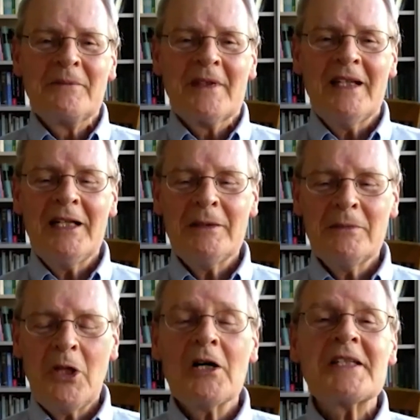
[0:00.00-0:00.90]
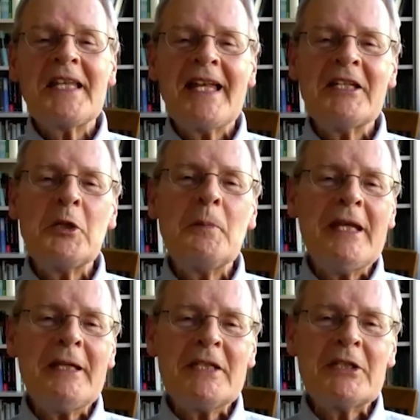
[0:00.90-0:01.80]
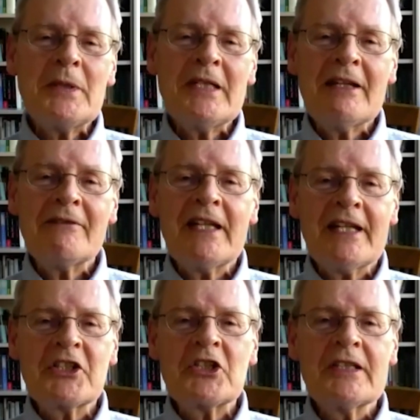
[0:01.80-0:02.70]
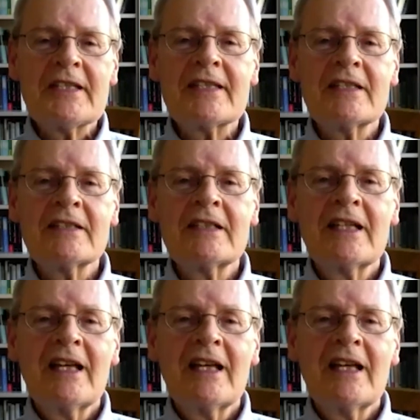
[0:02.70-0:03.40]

um, long-standing debate between evidentialists and